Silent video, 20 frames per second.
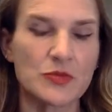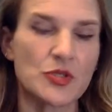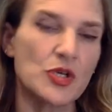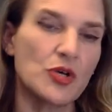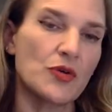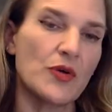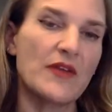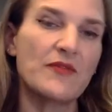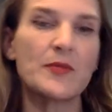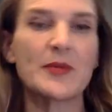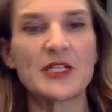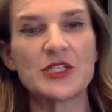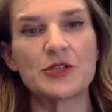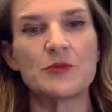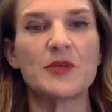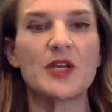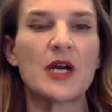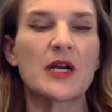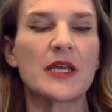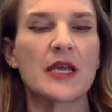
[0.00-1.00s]
So everybody
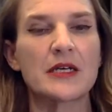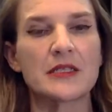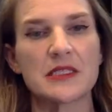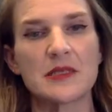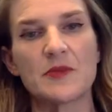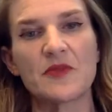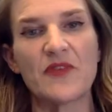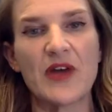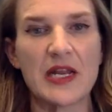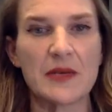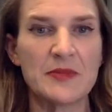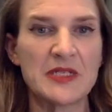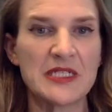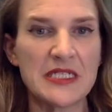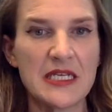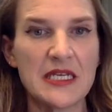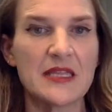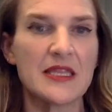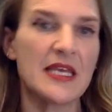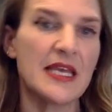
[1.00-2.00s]
should be on calcium and vitamin
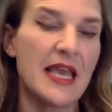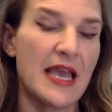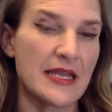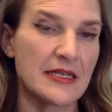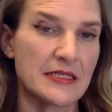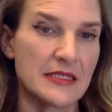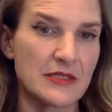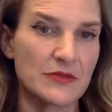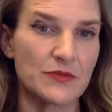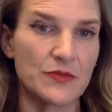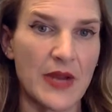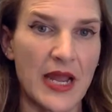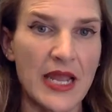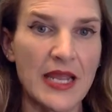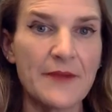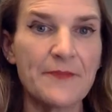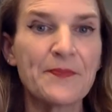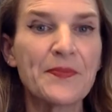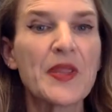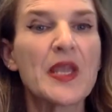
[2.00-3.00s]
D, the end, right?